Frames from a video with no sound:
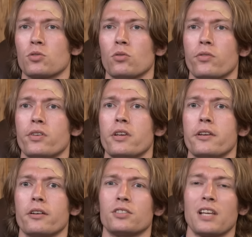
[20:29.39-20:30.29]
or
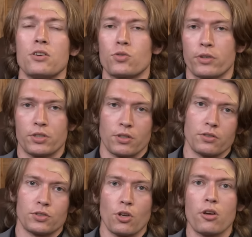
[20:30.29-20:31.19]
the centrist,
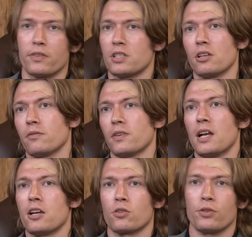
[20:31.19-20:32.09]
conservative,
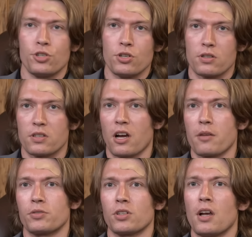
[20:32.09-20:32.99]
Christian
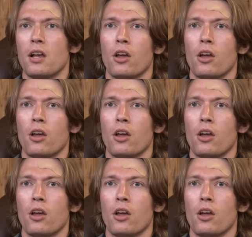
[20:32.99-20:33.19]
types,